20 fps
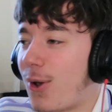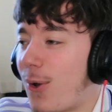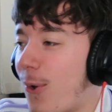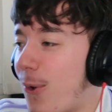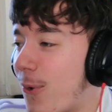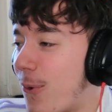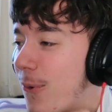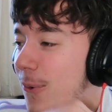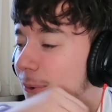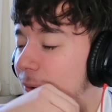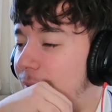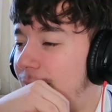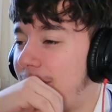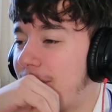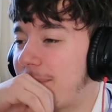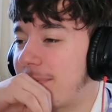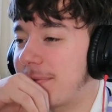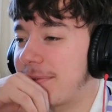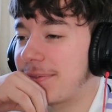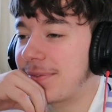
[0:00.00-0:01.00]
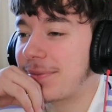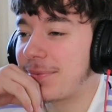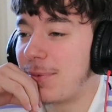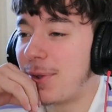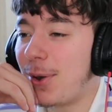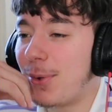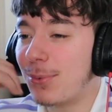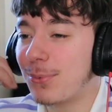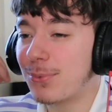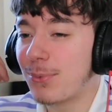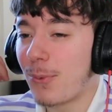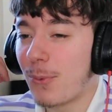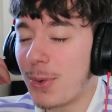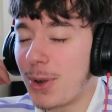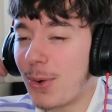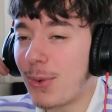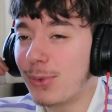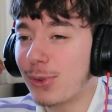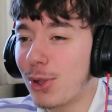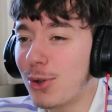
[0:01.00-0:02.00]
go. We
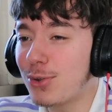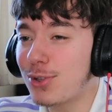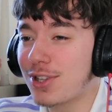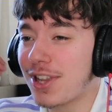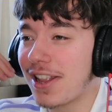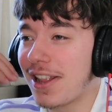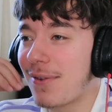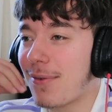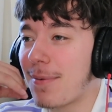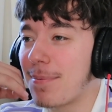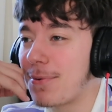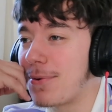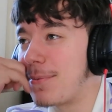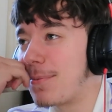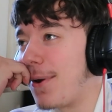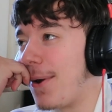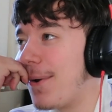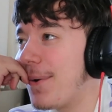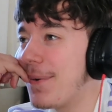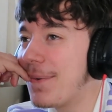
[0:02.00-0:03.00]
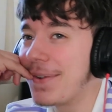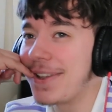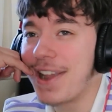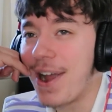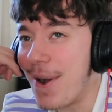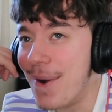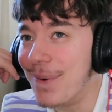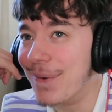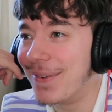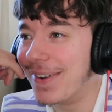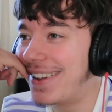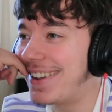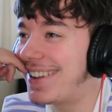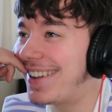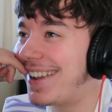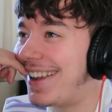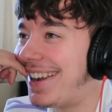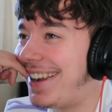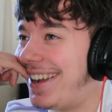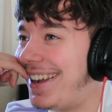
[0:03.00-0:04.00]
don't lose to Liverpool, bro. We don't.
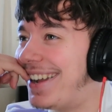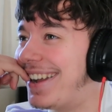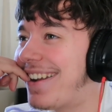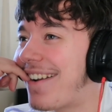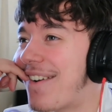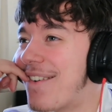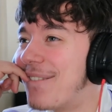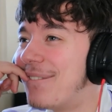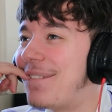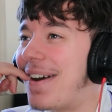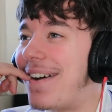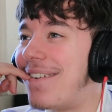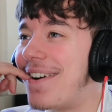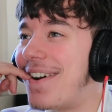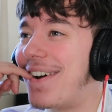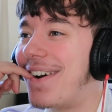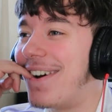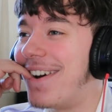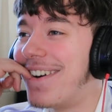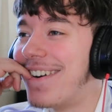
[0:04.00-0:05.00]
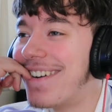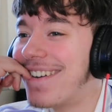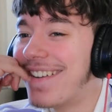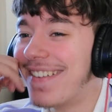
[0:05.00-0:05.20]
Vamos!